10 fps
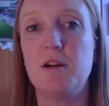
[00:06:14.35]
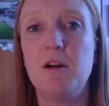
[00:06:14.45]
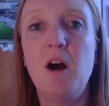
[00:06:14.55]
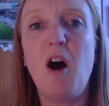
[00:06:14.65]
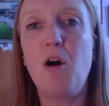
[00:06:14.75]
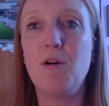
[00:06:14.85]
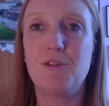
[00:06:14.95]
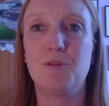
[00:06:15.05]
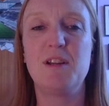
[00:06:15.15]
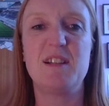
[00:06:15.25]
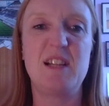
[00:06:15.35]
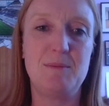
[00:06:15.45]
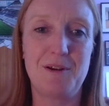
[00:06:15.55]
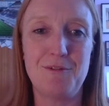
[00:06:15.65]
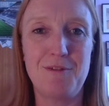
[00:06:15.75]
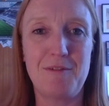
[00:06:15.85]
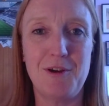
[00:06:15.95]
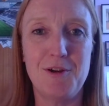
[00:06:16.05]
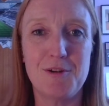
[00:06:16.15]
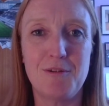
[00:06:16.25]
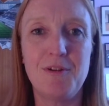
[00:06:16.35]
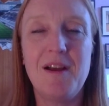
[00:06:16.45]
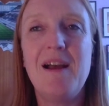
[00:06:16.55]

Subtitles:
or oh, it's only a team that we've never heard of.